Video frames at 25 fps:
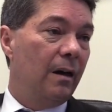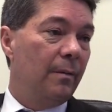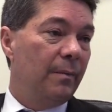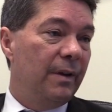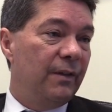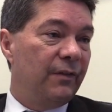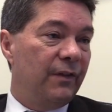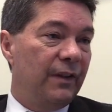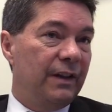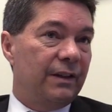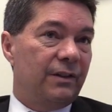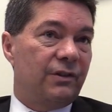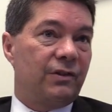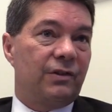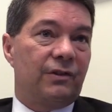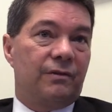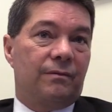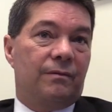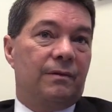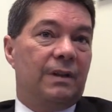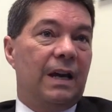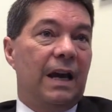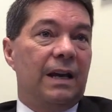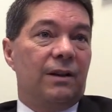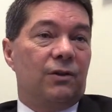If
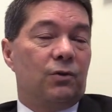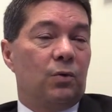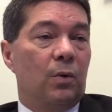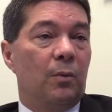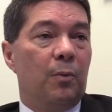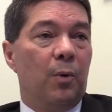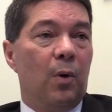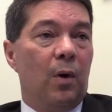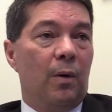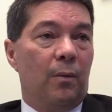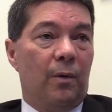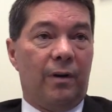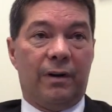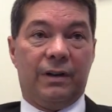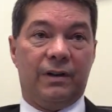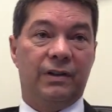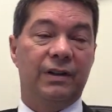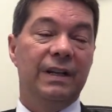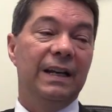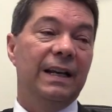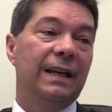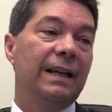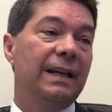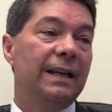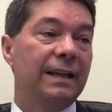it's getting to a point where it's
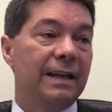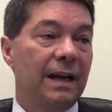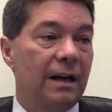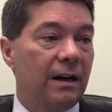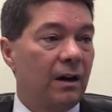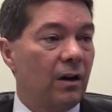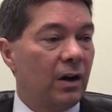nearly done,